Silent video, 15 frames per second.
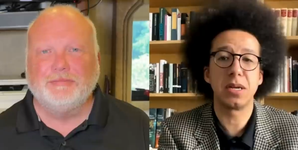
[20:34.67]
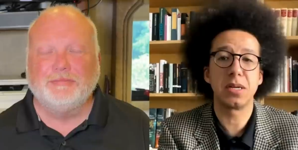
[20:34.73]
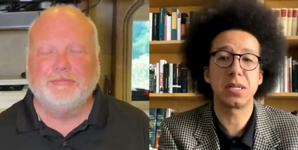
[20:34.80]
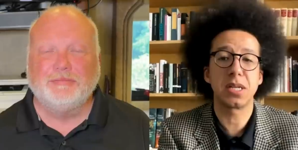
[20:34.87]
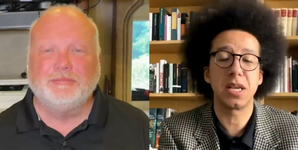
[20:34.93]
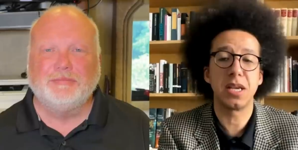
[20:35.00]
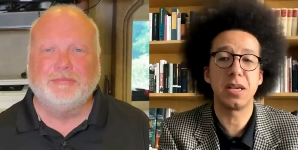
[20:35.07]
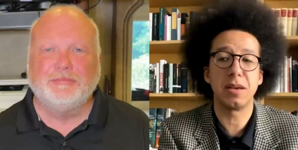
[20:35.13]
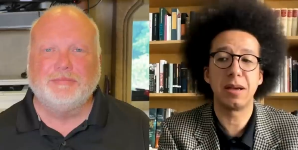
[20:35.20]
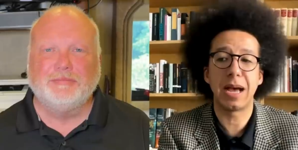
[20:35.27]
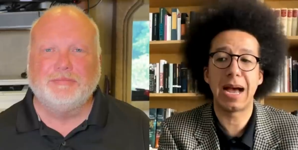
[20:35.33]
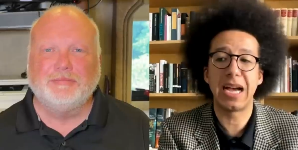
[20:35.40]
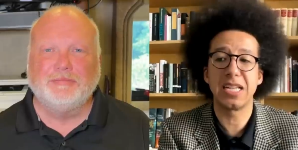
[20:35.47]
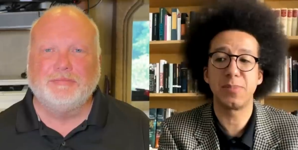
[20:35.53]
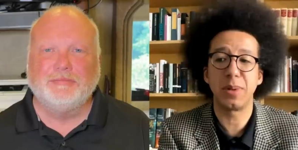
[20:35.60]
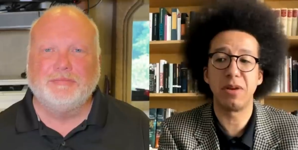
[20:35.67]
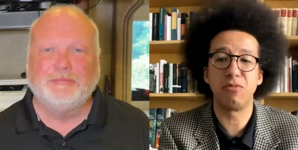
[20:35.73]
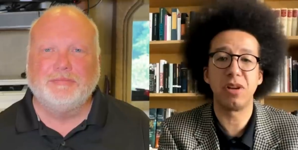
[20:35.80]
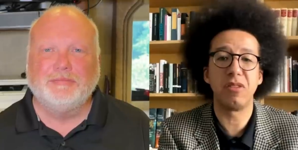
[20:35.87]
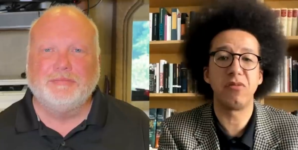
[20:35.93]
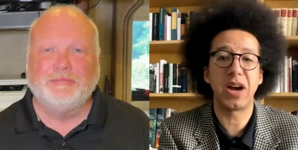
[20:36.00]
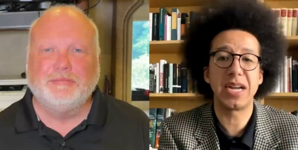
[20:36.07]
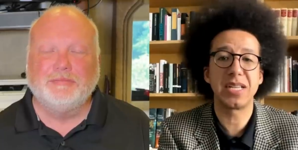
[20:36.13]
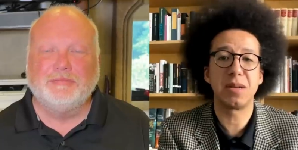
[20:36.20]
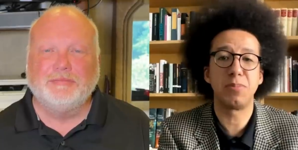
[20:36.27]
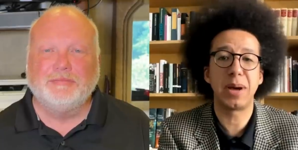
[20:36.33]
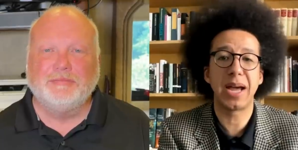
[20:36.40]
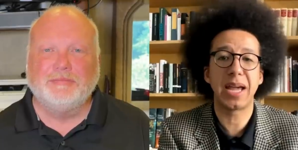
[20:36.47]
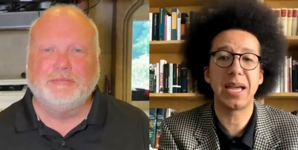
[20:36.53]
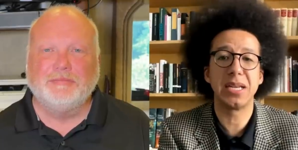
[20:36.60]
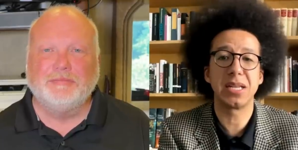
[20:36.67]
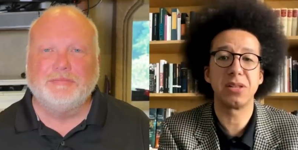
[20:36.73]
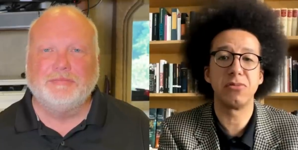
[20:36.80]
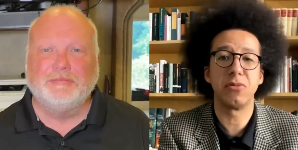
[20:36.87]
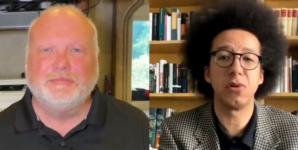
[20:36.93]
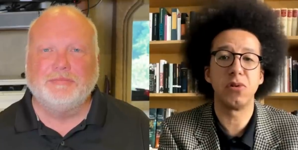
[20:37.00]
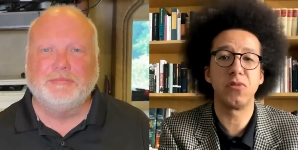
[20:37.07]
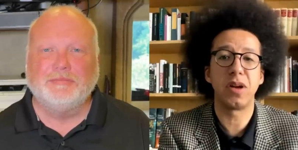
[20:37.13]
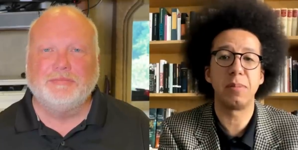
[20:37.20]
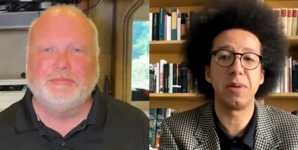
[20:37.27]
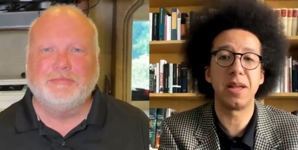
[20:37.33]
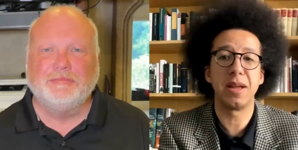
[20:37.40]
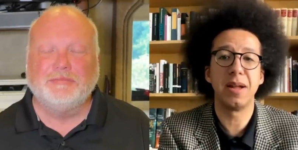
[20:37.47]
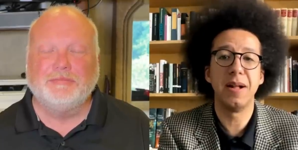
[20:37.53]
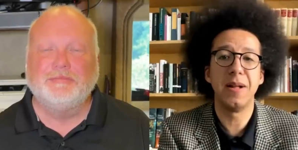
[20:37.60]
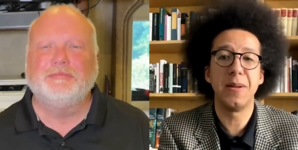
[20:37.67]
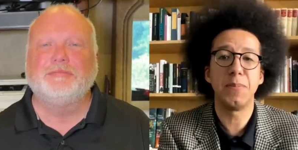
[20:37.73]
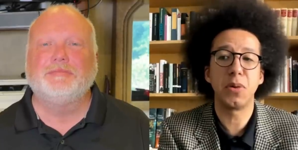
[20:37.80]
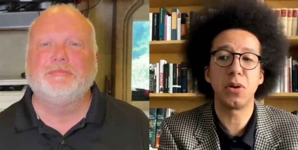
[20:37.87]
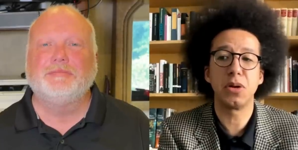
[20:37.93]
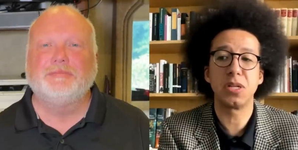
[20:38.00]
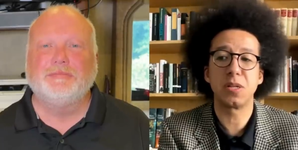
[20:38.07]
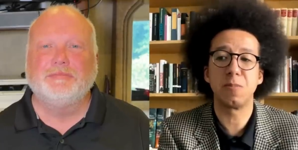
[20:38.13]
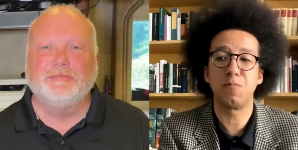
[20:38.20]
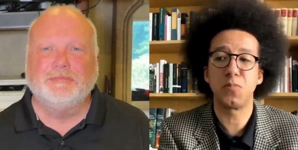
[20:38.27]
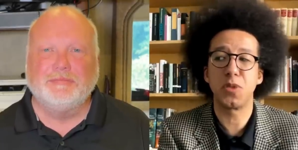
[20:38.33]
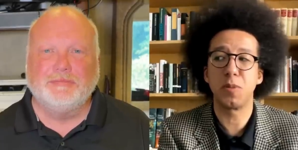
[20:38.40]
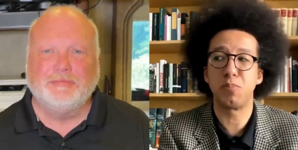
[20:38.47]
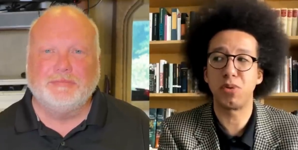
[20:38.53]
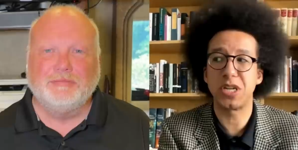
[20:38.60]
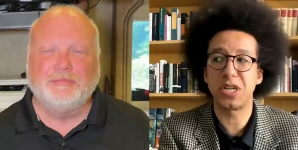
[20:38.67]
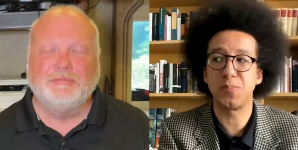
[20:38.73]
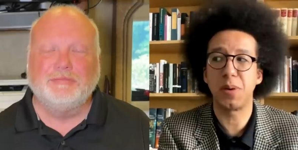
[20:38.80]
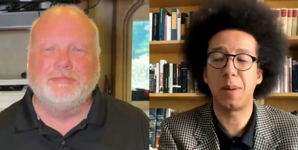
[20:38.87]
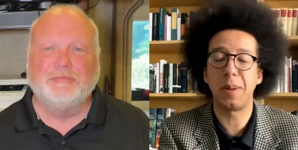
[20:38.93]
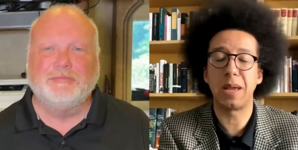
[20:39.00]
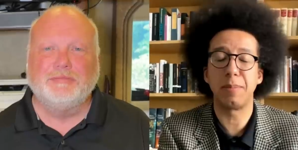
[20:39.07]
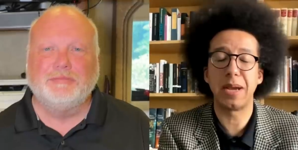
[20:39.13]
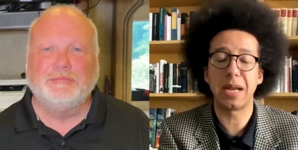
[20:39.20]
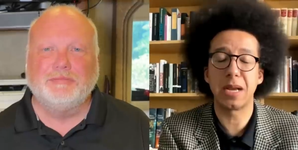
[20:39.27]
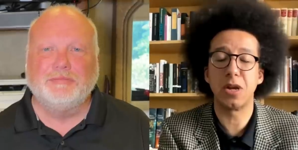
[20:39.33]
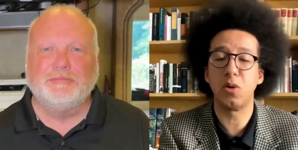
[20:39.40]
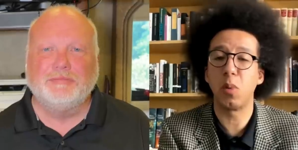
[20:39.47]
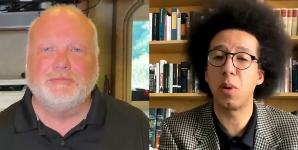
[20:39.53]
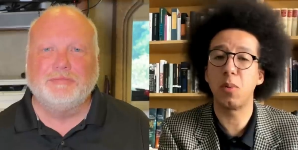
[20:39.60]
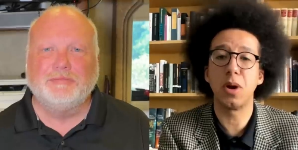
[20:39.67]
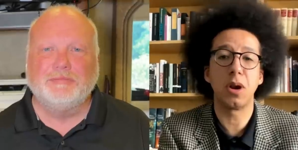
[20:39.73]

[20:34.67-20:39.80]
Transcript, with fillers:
Speaker 1: Hussey has been reinvited back into the royal family because the British public made it you known we were